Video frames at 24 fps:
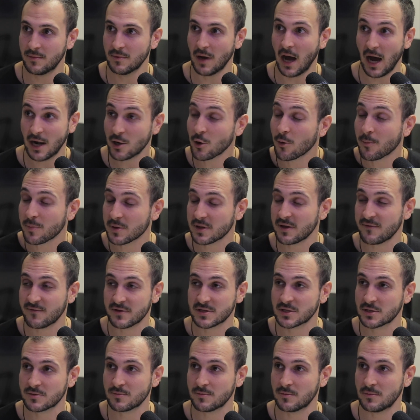I don't believe
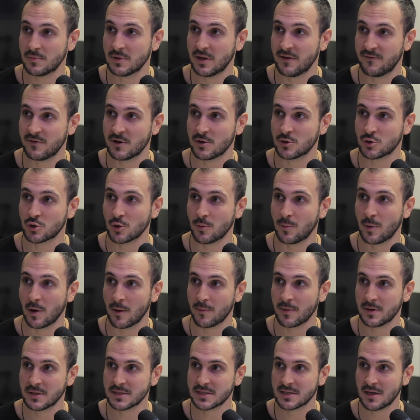it's living your true
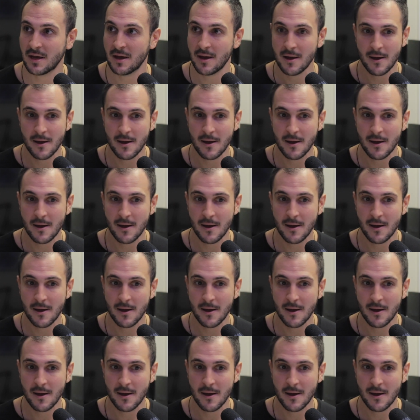purpose.